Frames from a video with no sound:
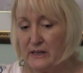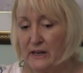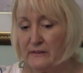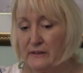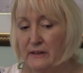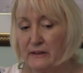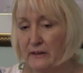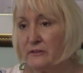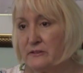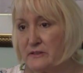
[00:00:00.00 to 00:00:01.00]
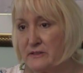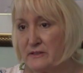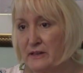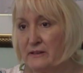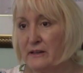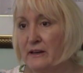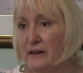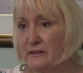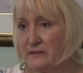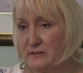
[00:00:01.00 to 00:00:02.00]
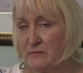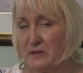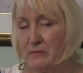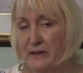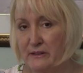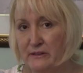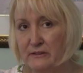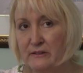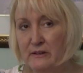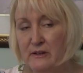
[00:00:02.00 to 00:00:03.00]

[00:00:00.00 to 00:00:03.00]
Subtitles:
and then I couldn't sustain that. I added some meat back in.